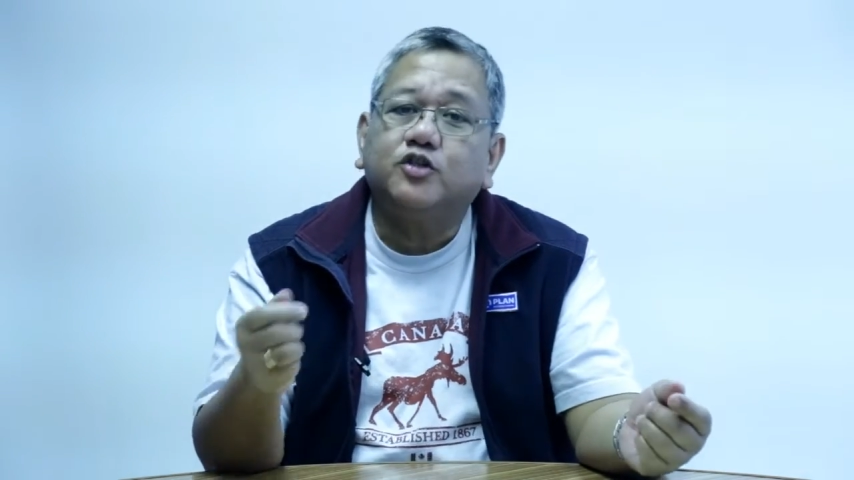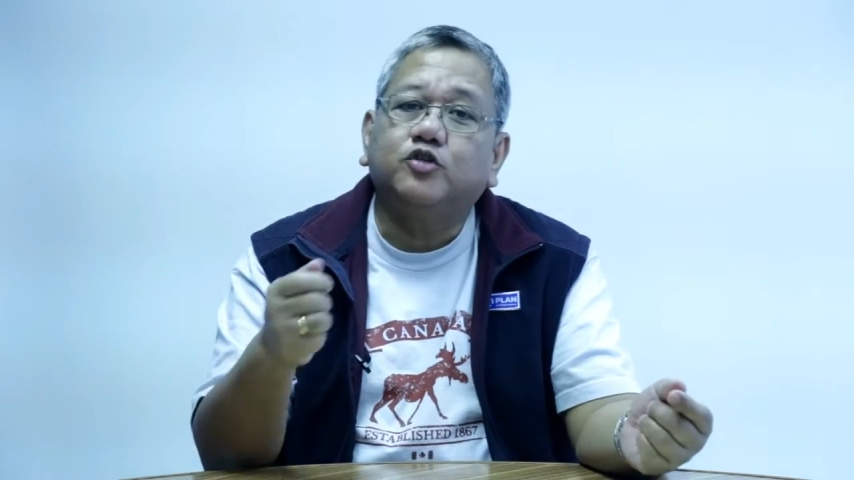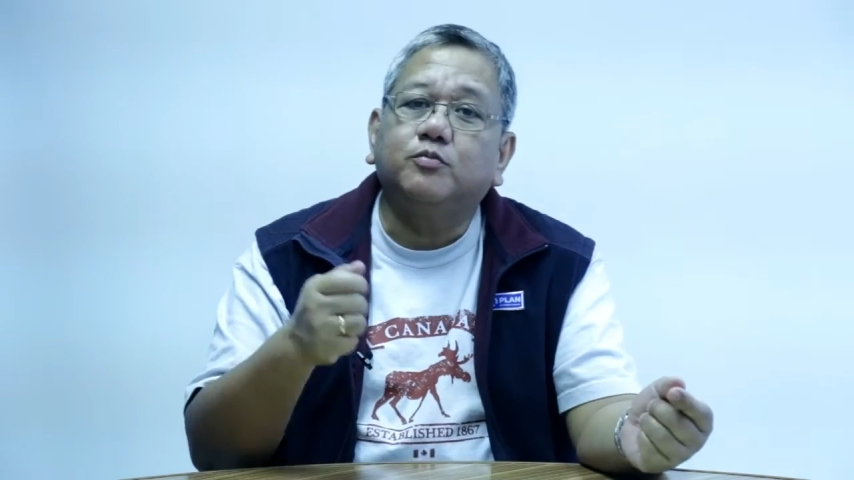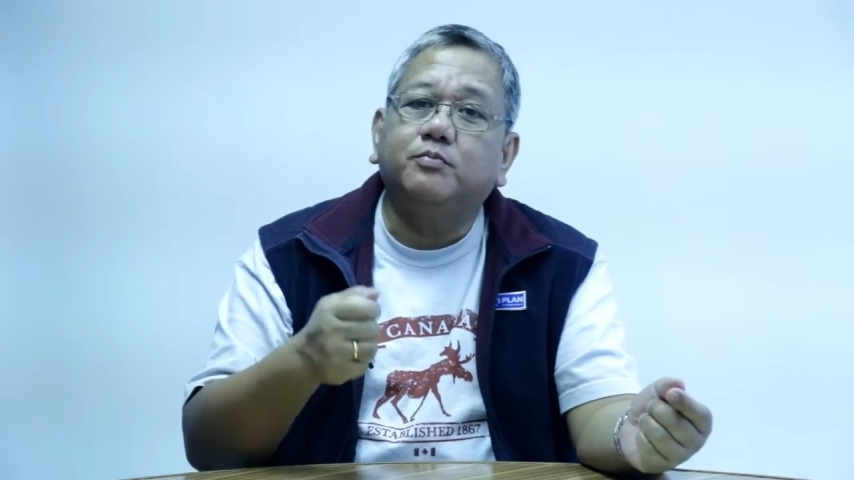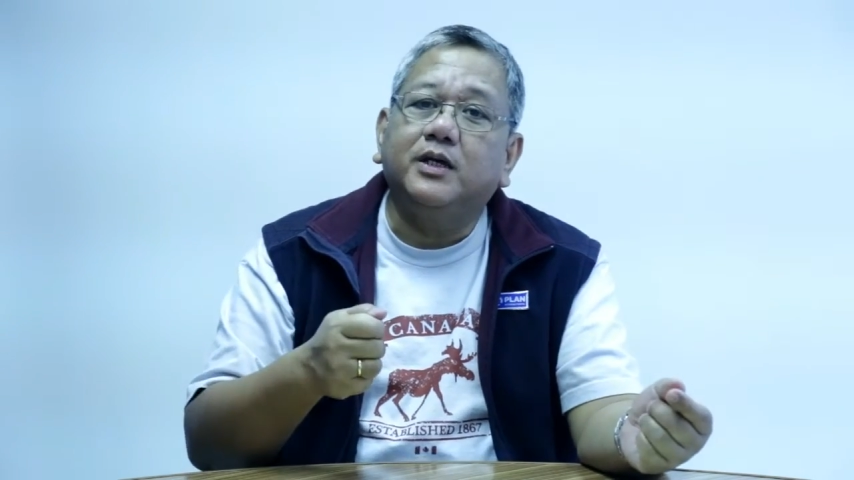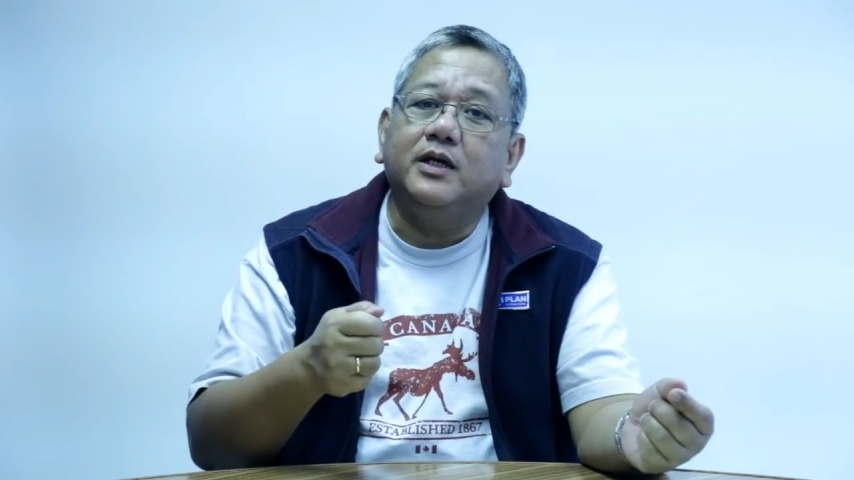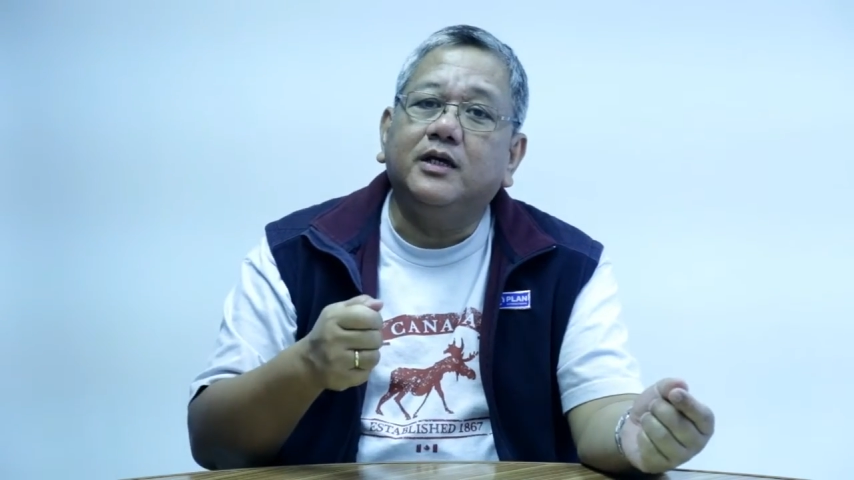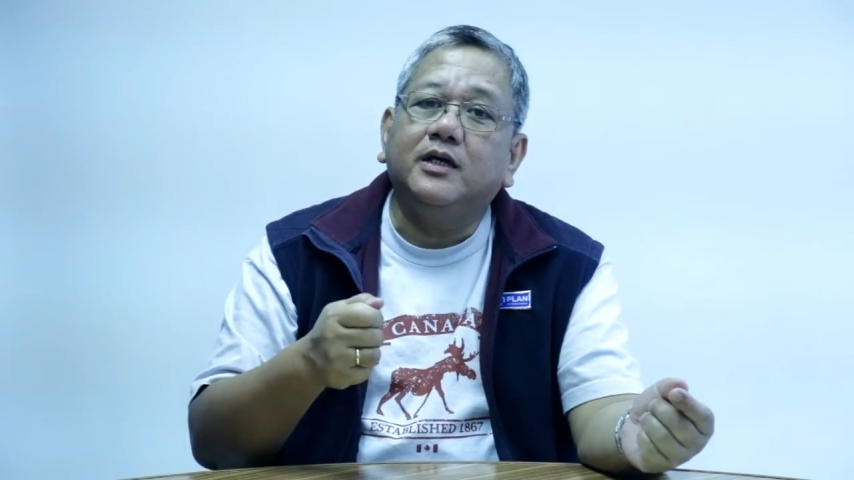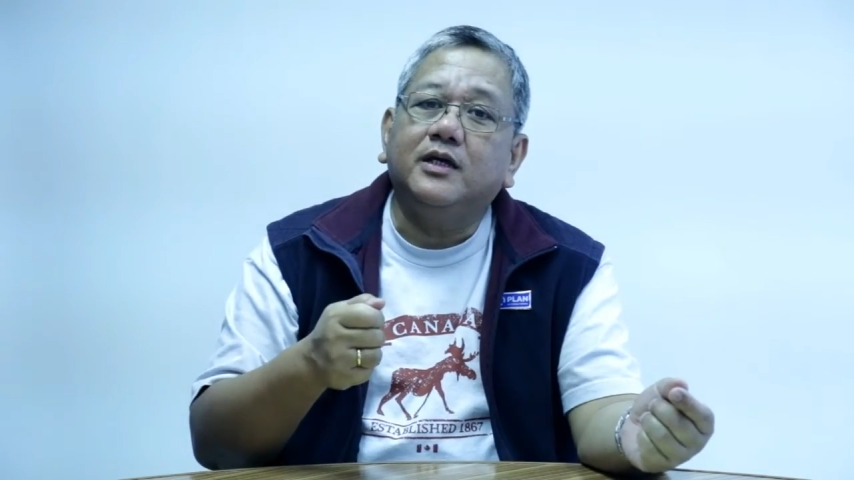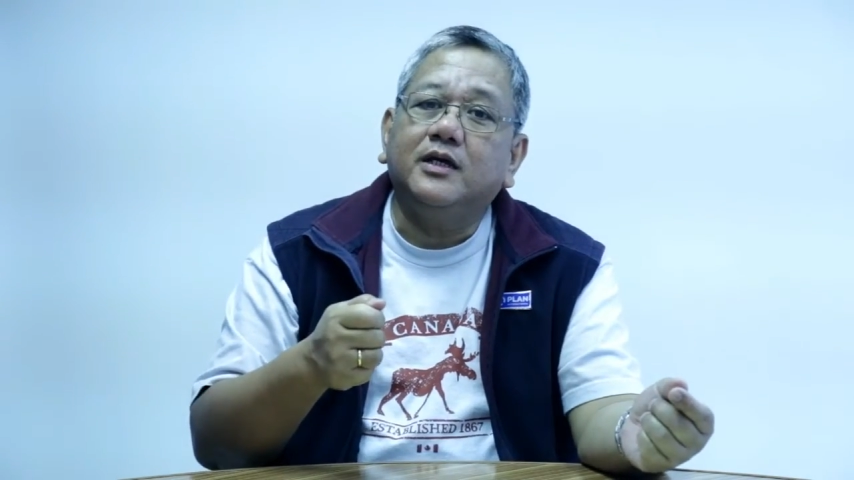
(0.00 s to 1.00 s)
to
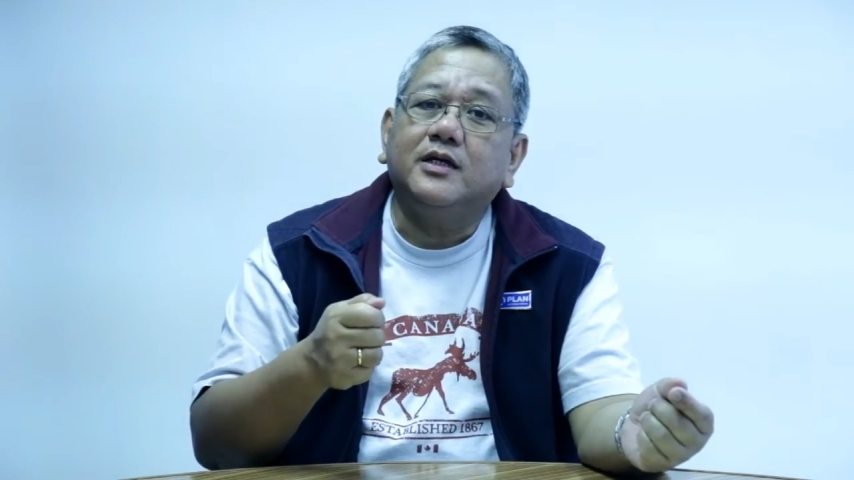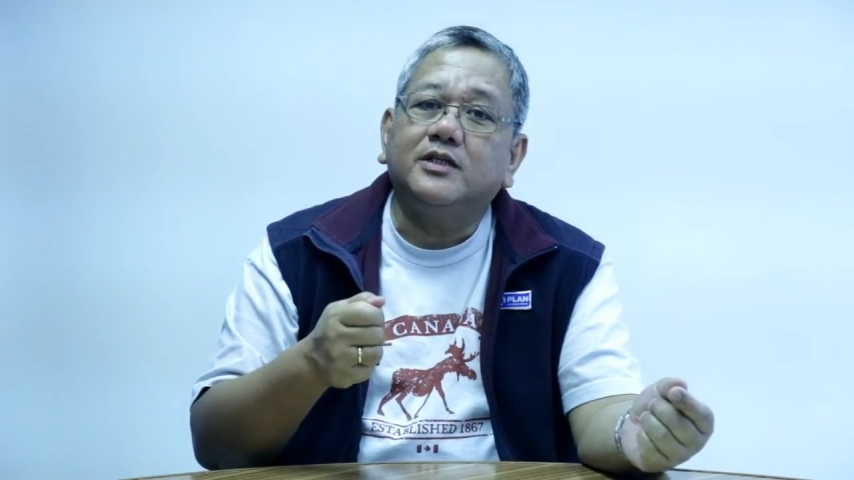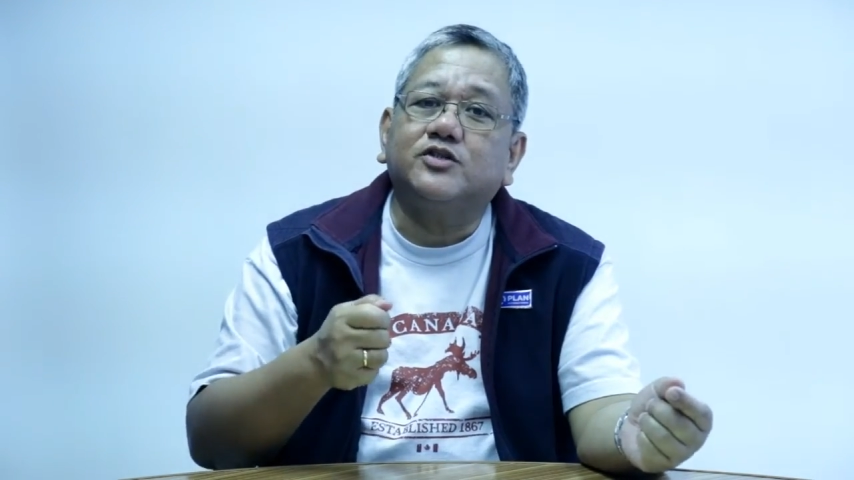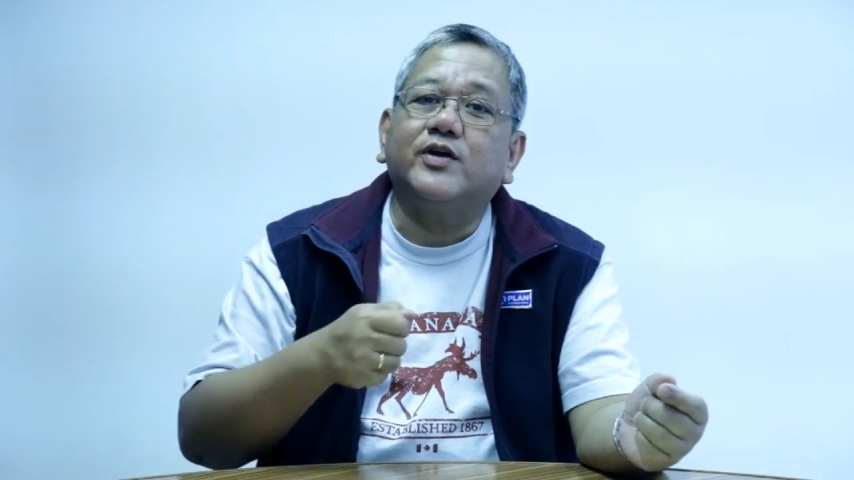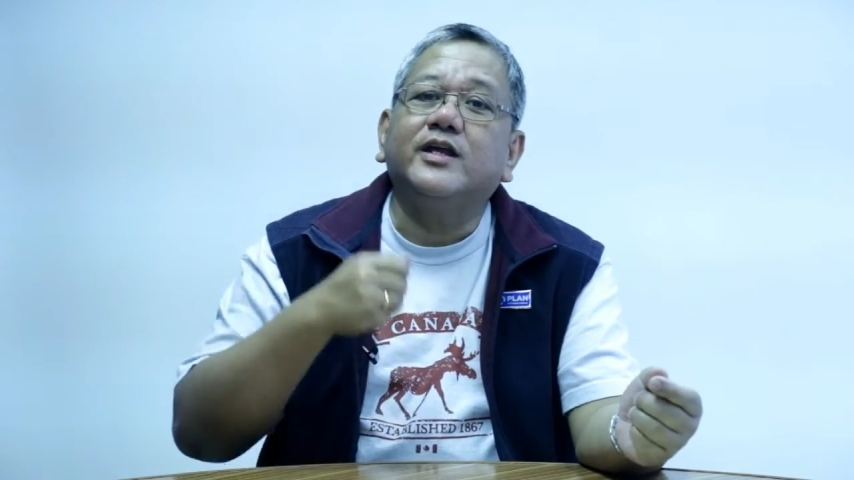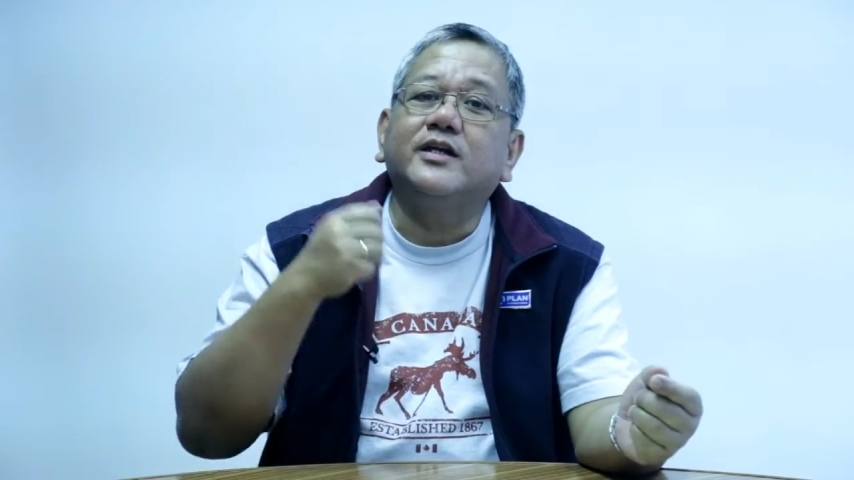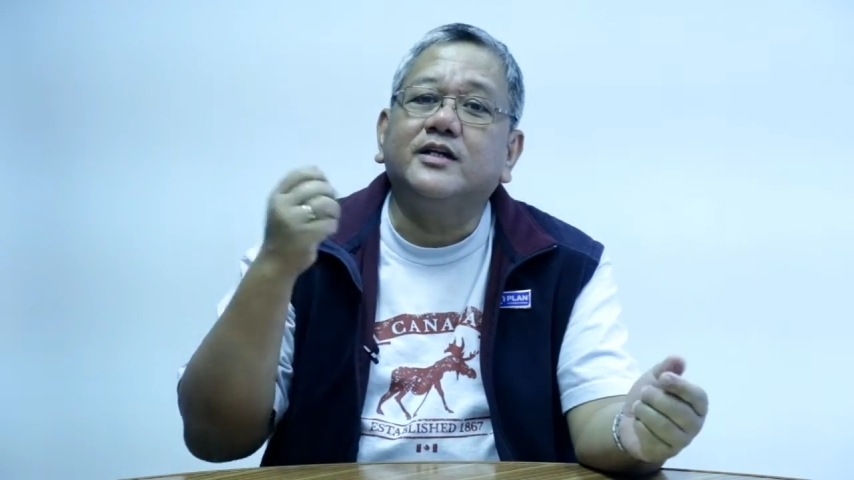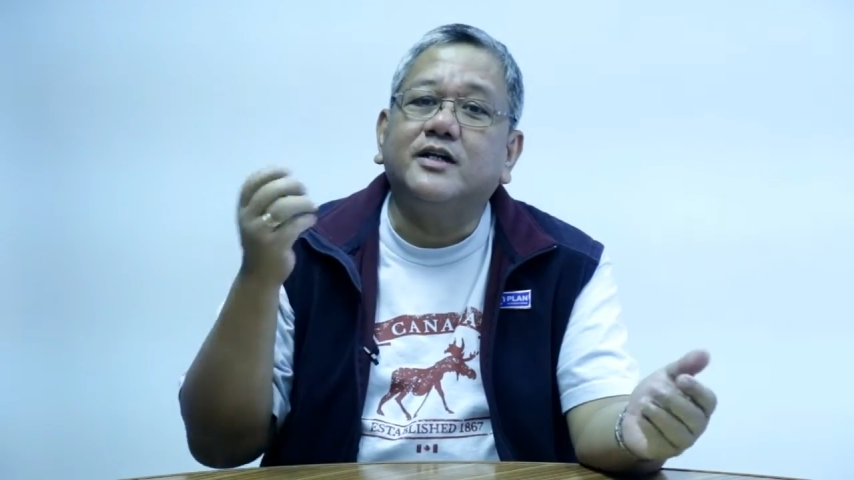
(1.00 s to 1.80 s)
be trainer